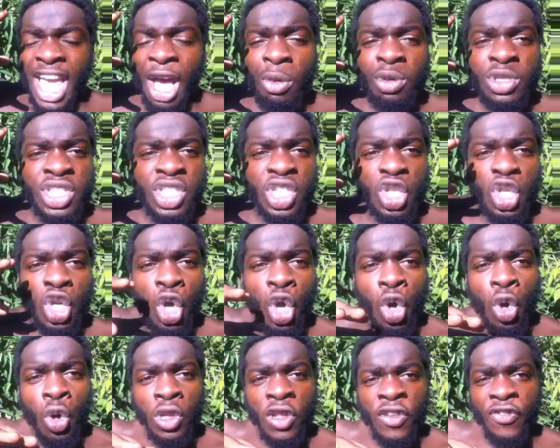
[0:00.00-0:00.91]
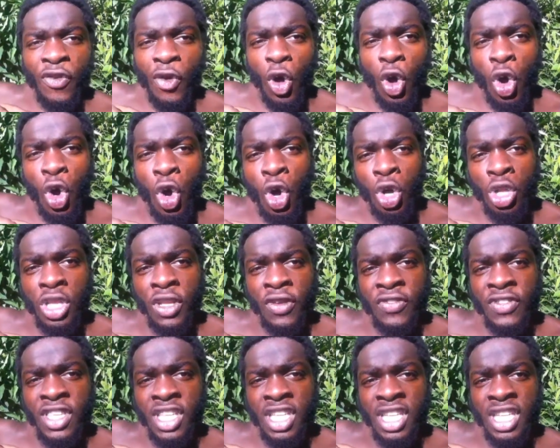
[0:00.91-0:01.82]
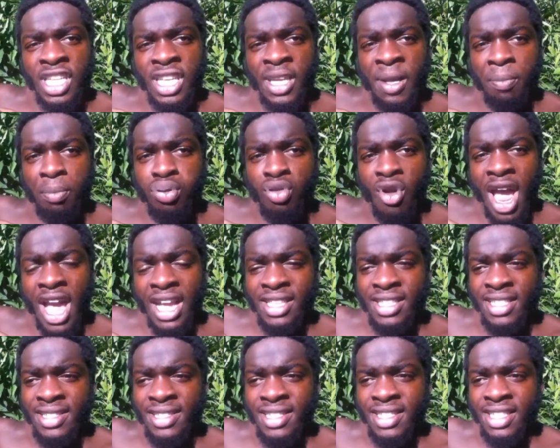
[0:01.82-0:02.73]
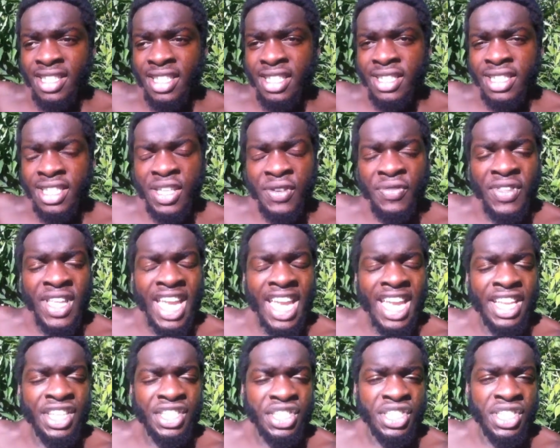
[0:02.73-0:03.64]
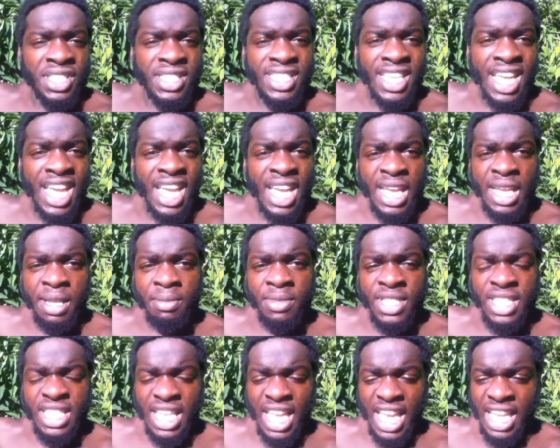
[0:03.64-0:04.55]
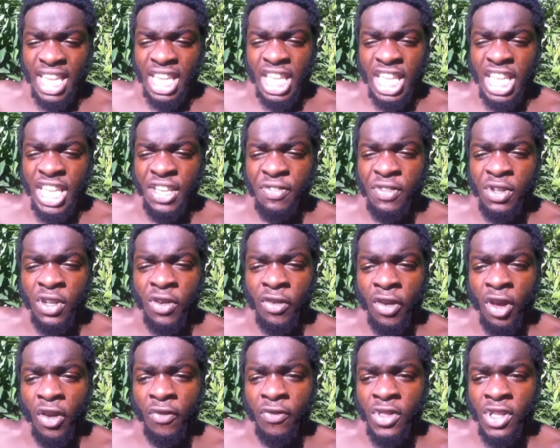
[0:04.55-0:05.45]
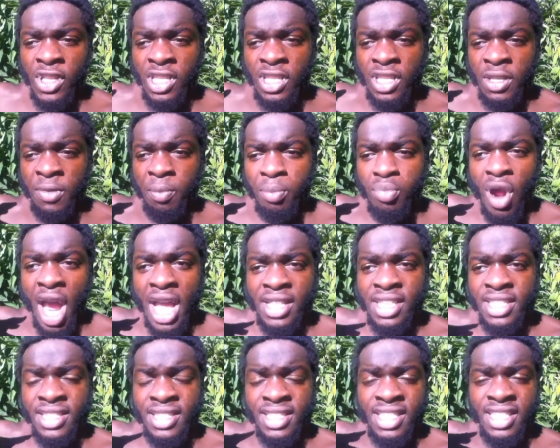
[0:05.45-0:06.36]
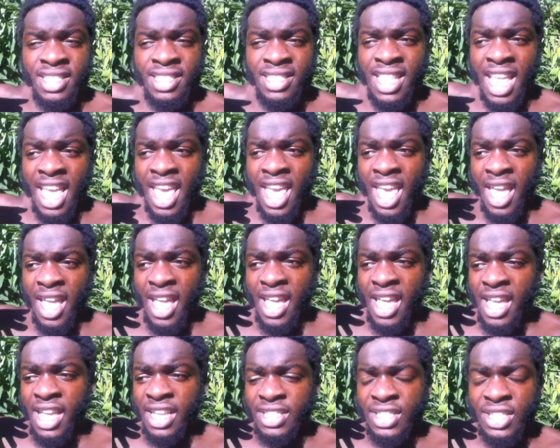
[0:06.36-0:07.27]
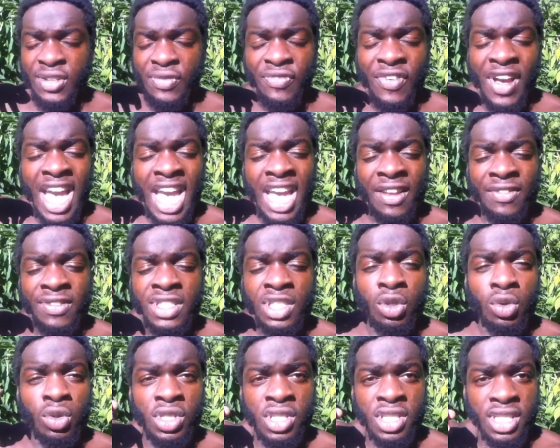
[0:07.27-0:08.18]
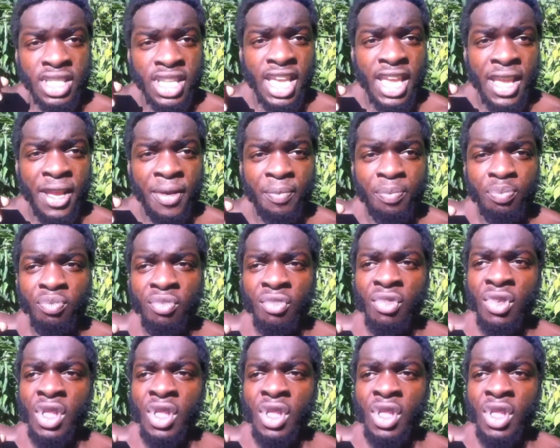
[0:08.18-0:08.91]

That was the goal of all of the practices of the ancient times, and even of the practices that survive till today.